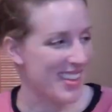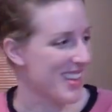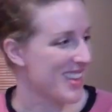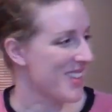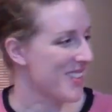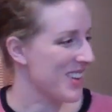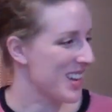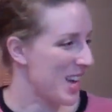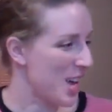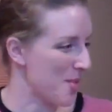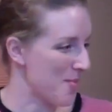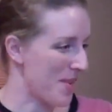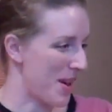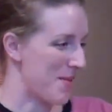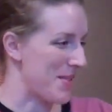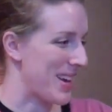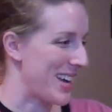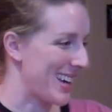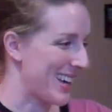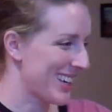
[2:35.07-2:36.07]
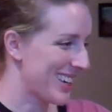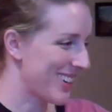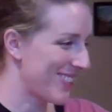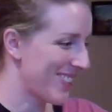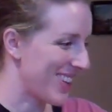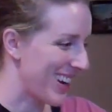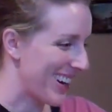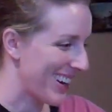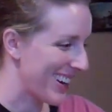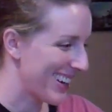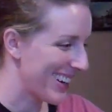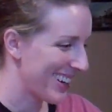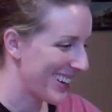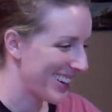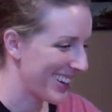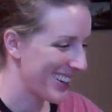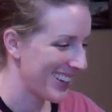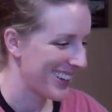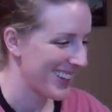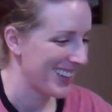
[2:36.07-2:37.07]
You can help Mama. Come here.
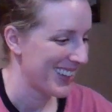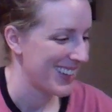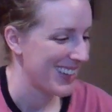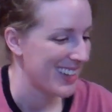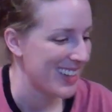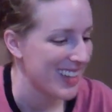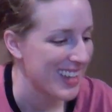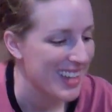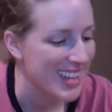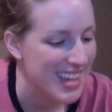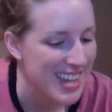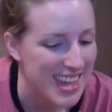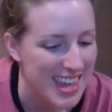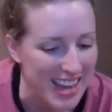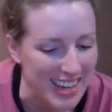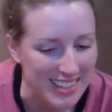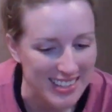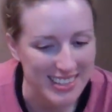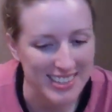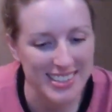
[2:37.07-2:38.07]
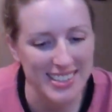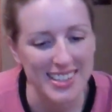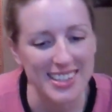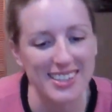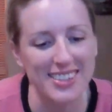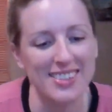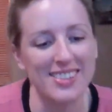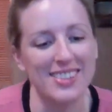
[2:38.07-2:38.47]
Yes.